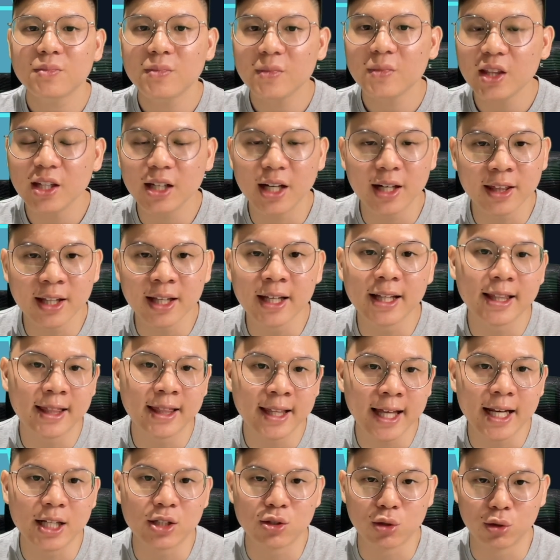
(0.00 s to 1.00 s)
I think
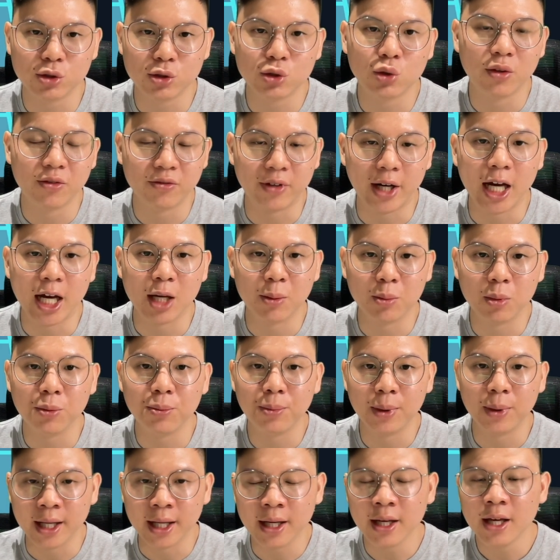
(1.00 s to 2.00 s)
that is also a viable
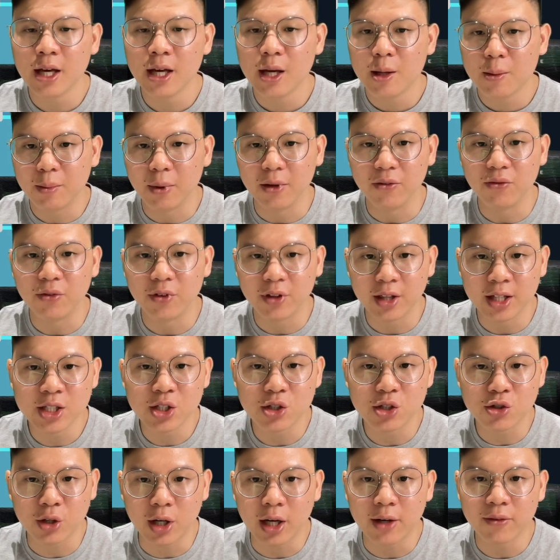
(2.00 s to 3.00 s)
play. But for this
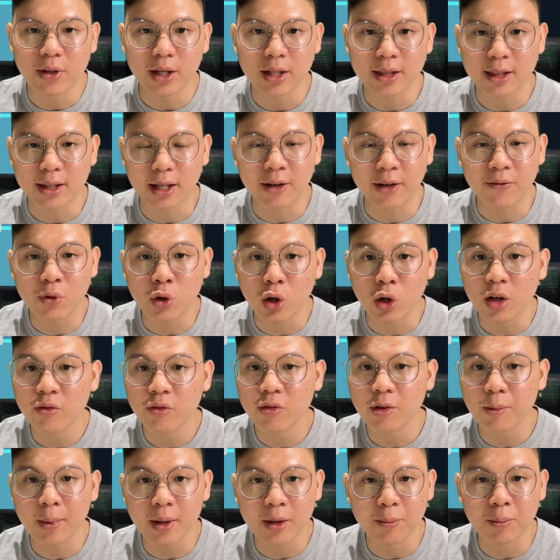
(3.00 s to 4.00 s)
draft, I've gone for
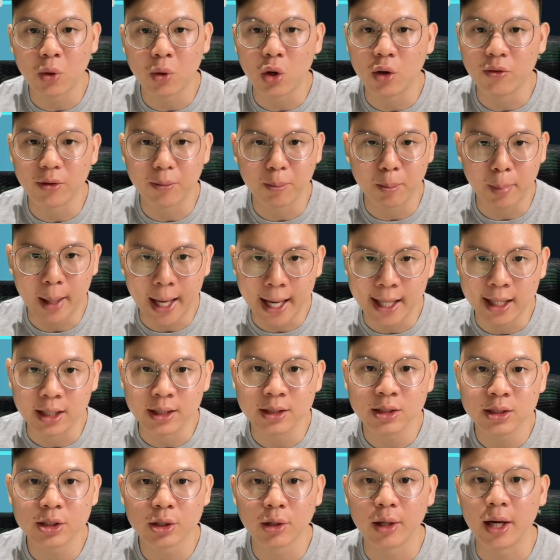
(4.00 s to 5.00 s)
a bit more of a
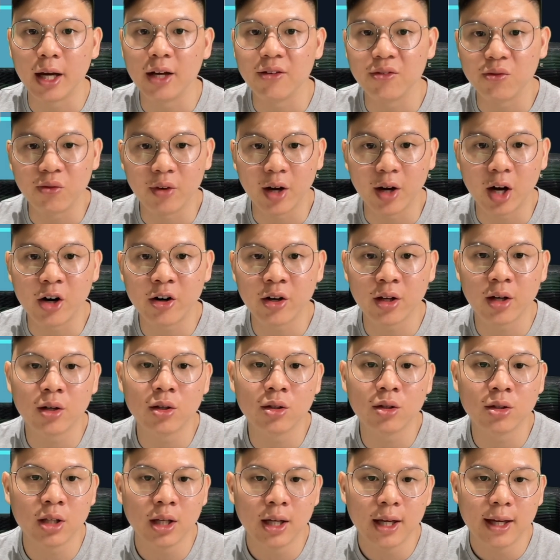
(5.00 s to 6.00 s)
balance. So I have
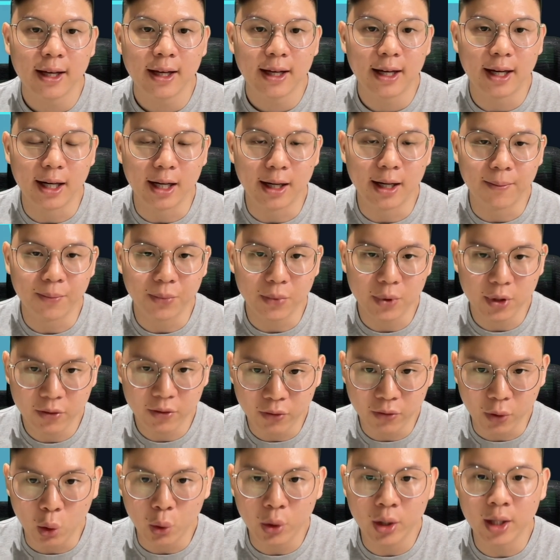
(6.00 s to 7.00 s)
Vardiol,
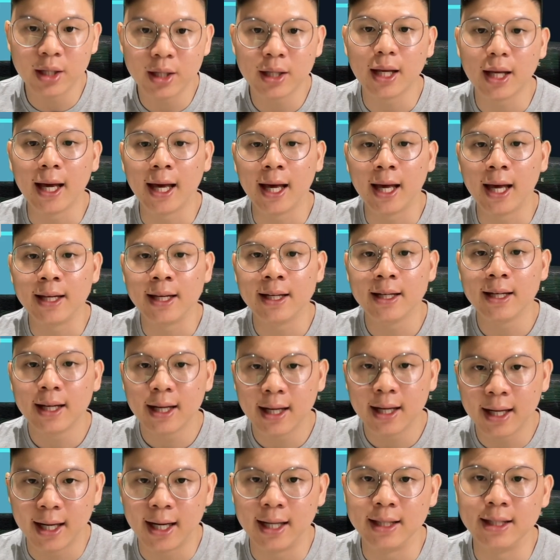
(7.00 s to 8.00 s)
Foden and
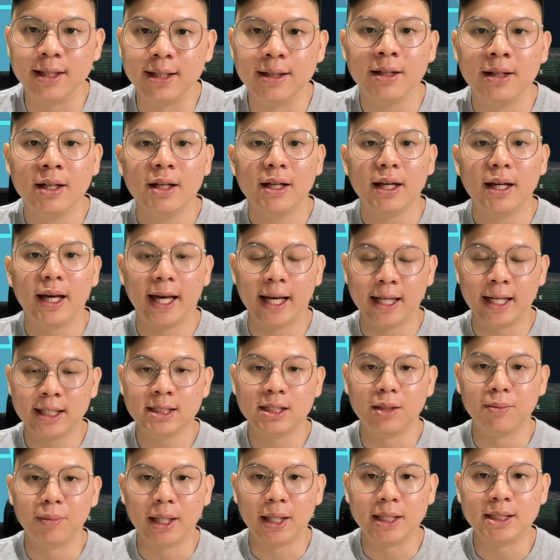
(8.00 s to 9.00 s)
Haaland as the
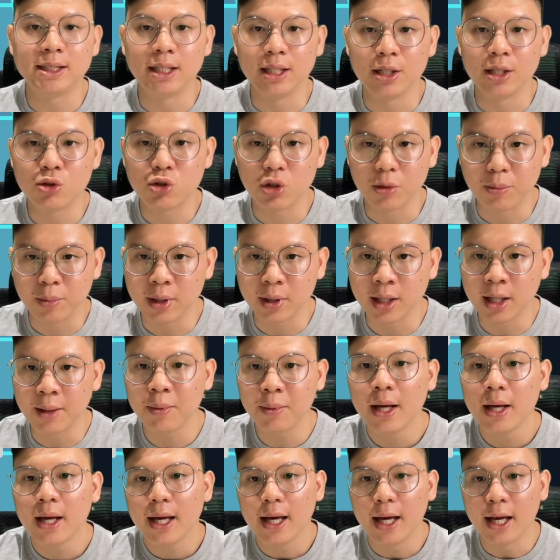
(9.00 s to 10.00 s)
Man City triple up.
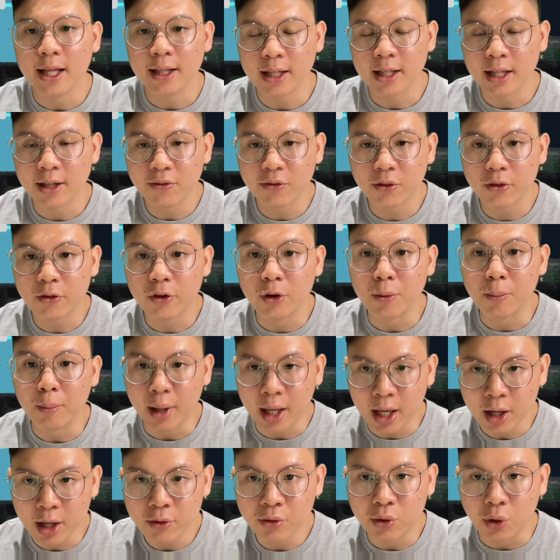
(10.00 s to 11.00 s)
And then for
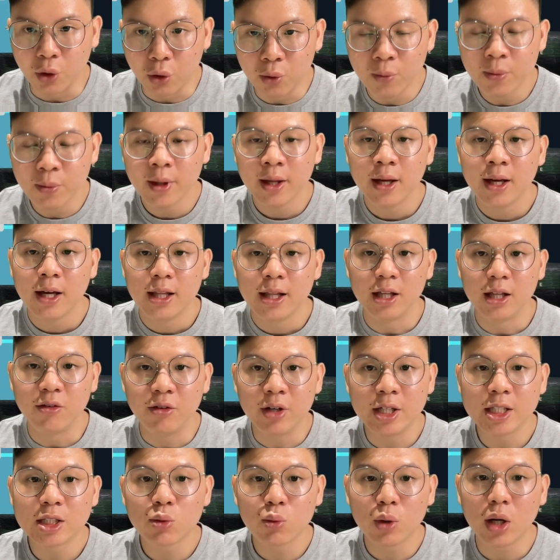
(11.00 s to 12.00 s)
Romero, the
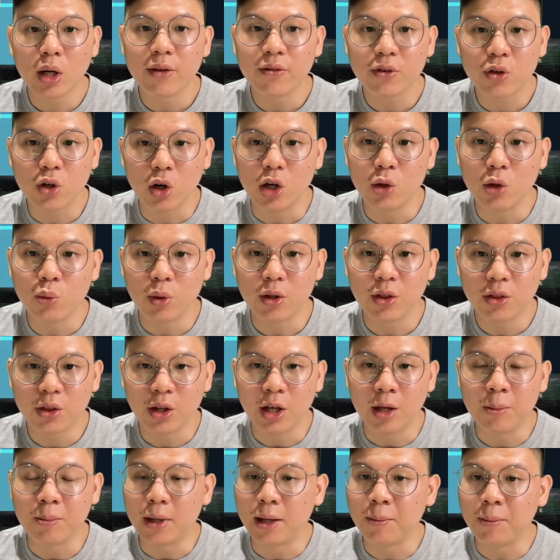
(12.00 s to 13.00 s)
reason why I've gone with
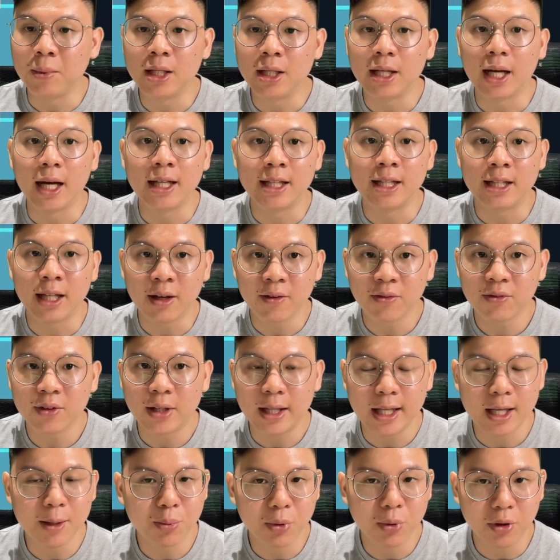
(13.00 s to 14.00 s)
him, I mean, I
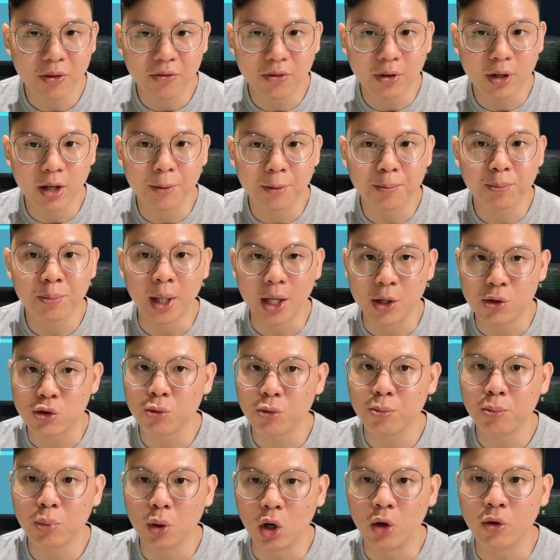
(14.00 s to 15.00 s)
definitely prefer Pedro
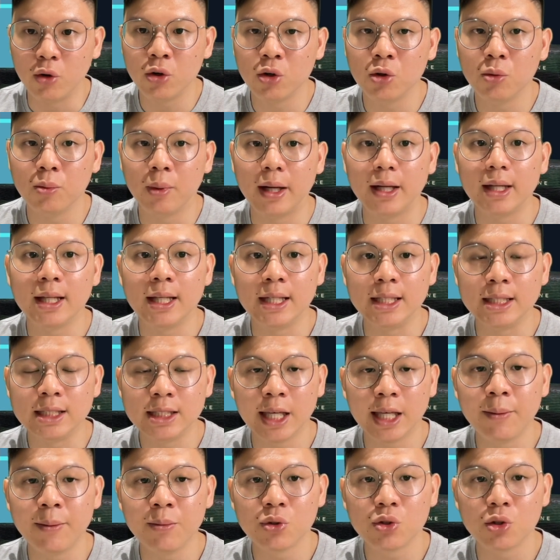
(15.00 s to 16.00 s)
Porro, but he
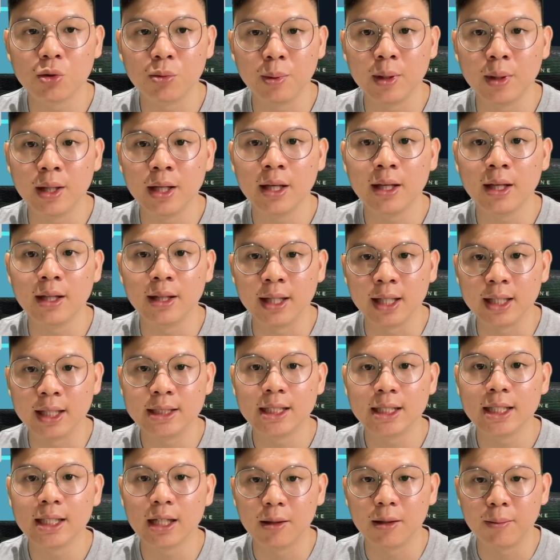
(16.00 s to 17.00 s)
seems to be
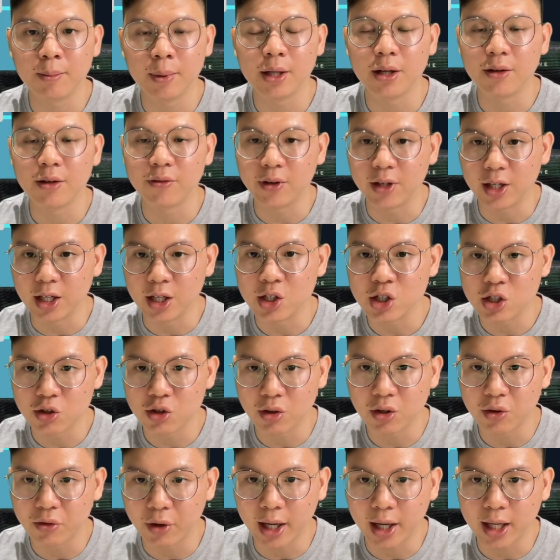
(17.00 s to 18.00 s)
nursing a bit of an injury
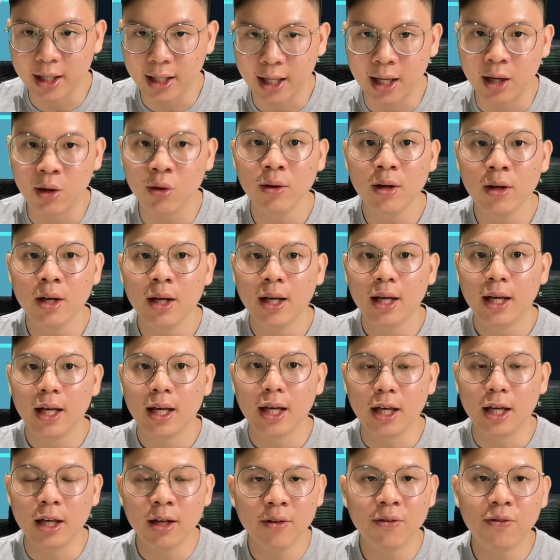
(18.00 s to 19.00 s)
right now.
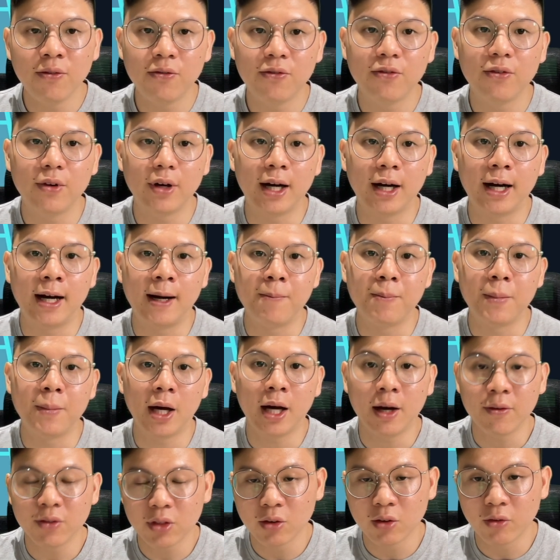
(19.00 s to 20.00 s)
If
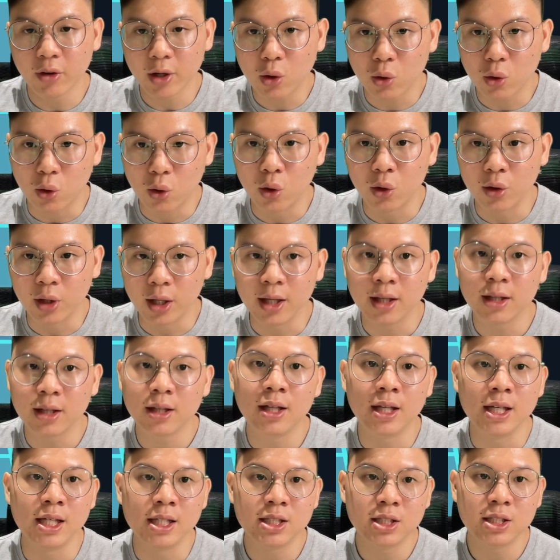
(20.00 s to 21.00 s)
after recording,
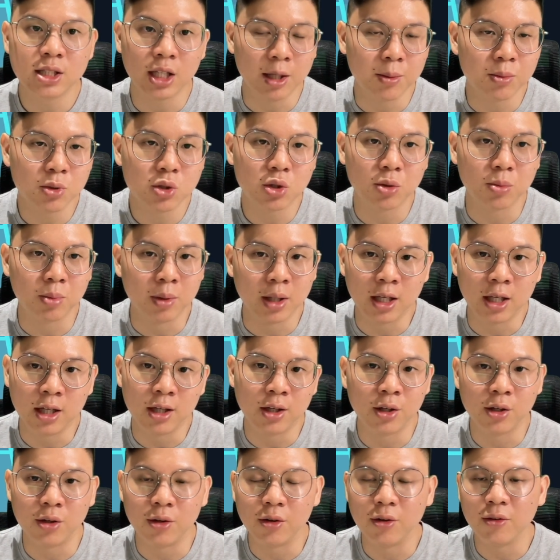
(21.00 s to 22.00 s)
he seems to be,
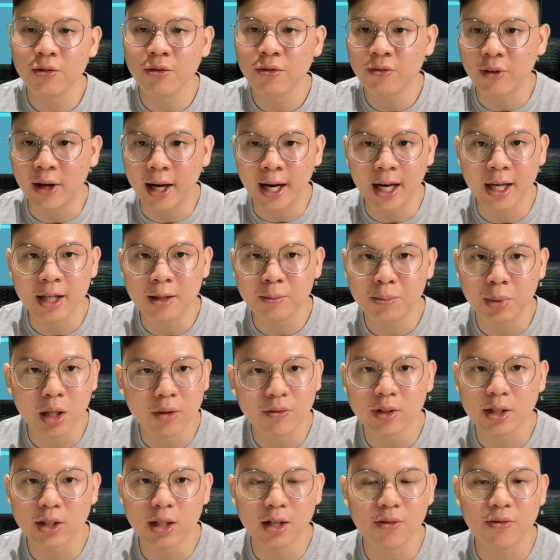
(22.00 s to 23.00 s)
fine,
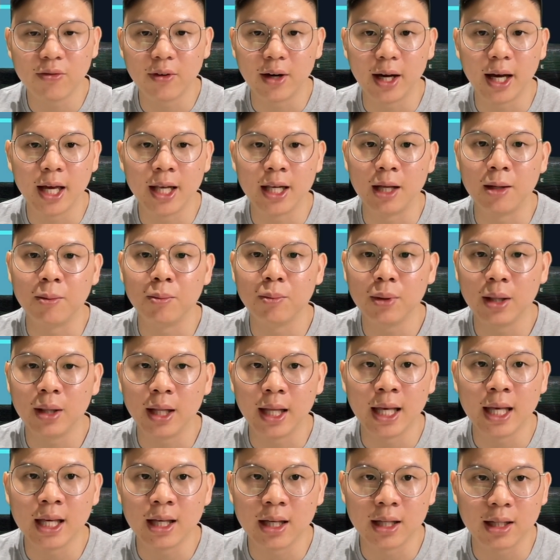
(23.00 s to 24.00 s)
perfectly fine, and
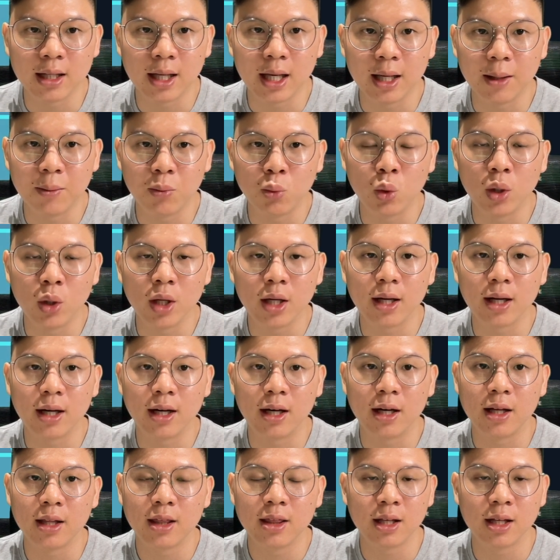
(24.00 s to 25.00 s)
playing in game week
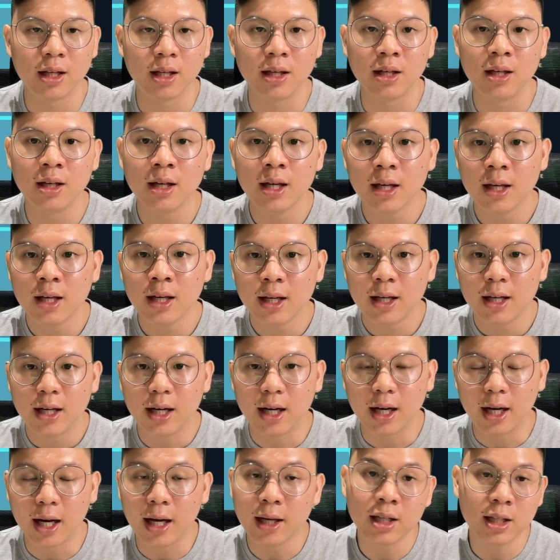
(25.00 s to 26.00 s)
30,
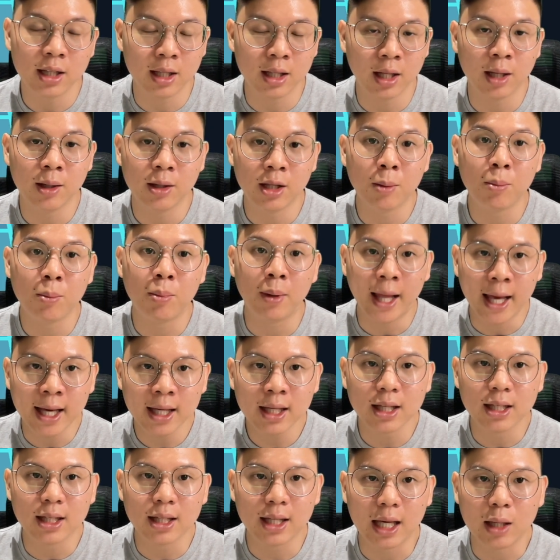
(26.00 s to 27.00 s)
they blank
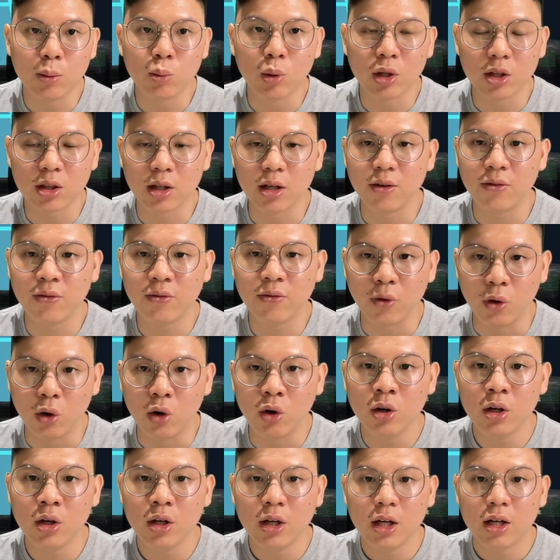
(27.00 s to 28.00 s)
in game week
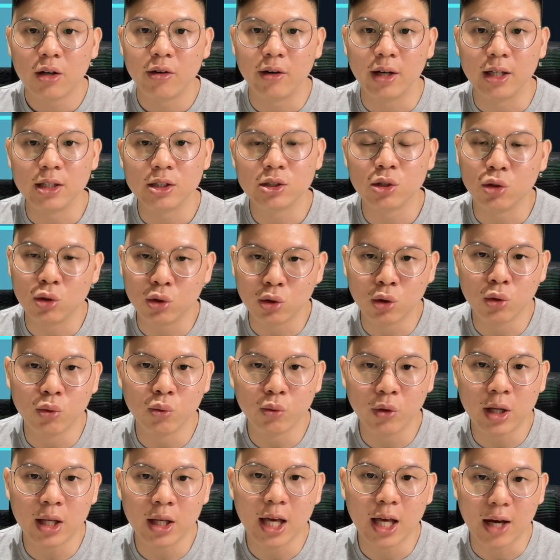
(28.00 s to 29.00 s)
34, right? So you don't
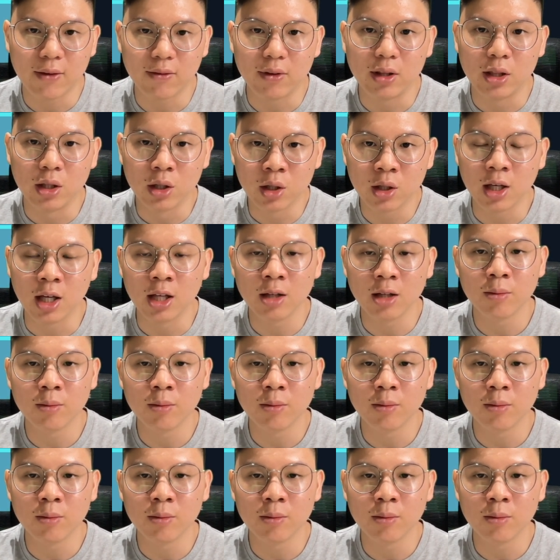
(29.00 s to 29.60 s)
really have a look in,